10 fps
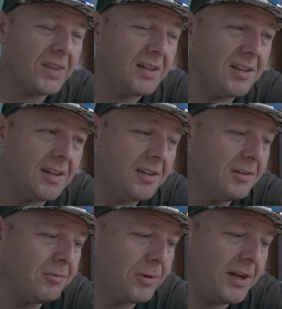uh,
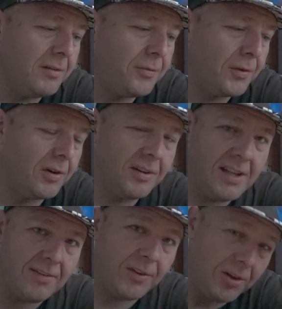rated for
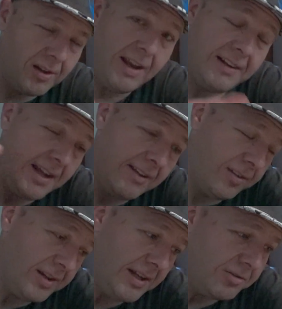diesel and
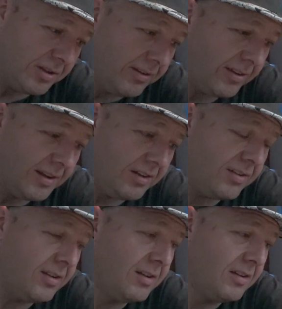gasoline engines and